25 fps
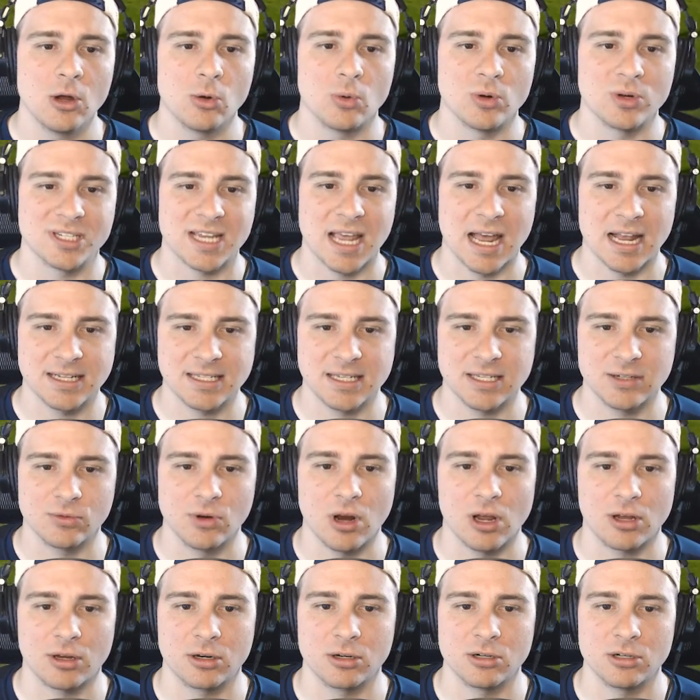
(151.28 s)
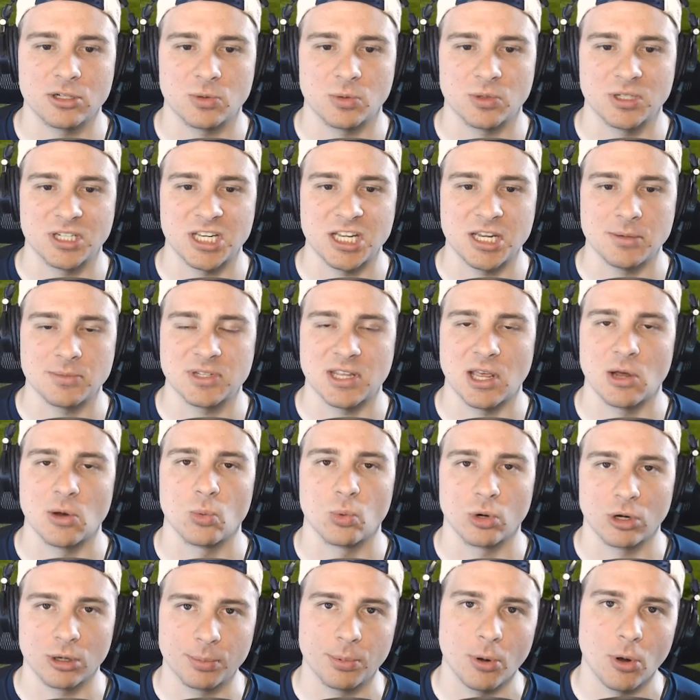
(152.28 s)
Wisconsin, Rutgers were teams that
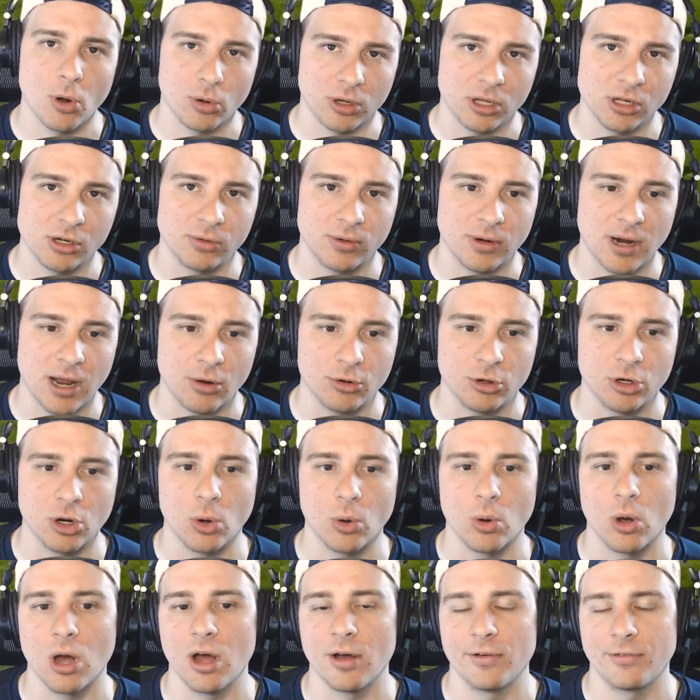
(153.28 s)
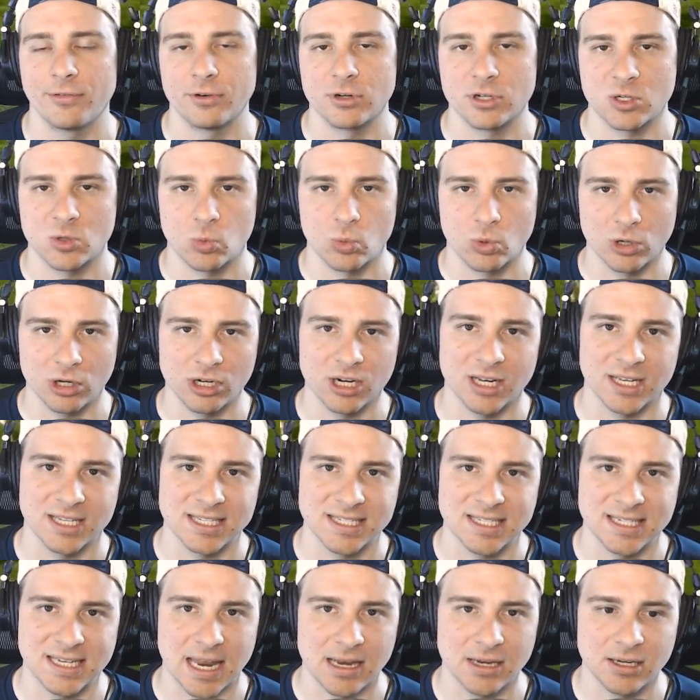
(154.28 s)
were poking around. No offers were
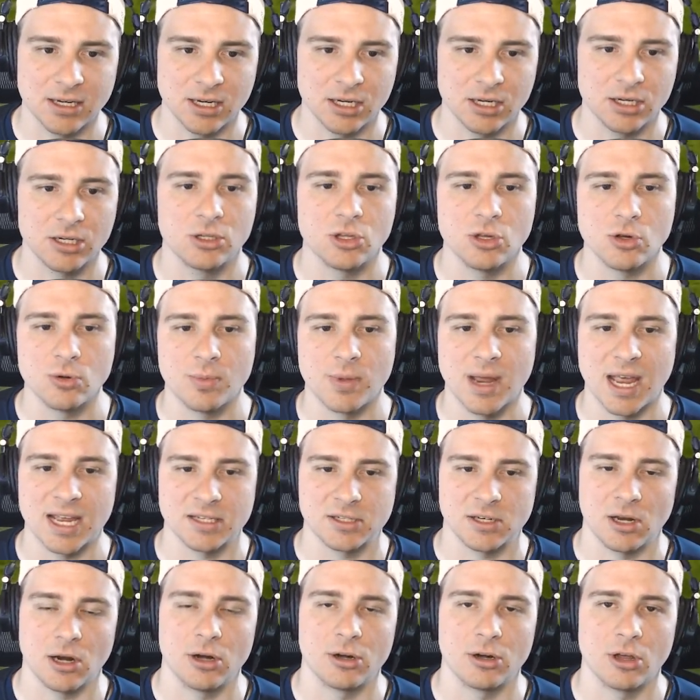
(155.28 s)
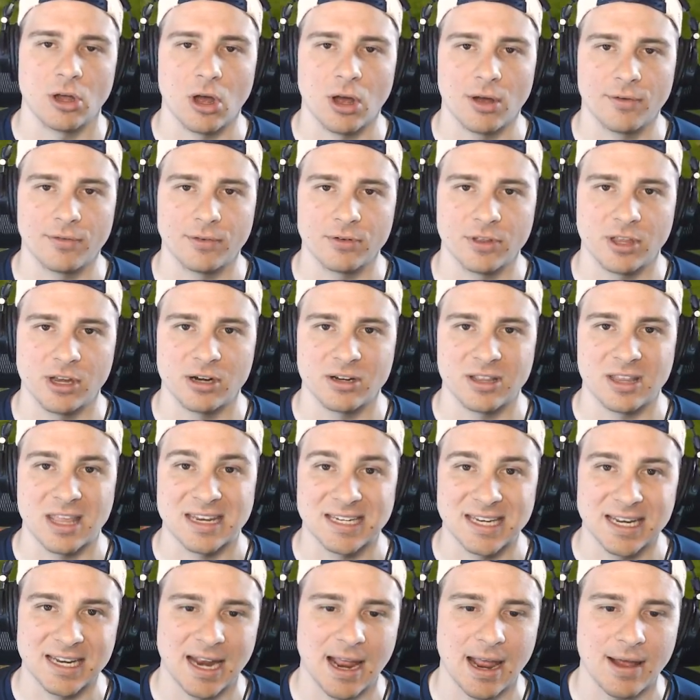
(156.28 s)
extended. UMass already offered there.
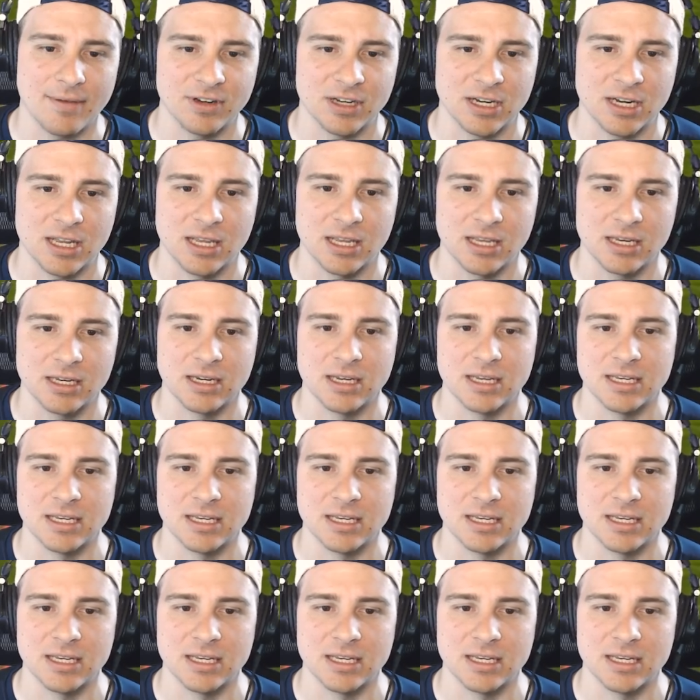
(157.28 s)
They did have an in.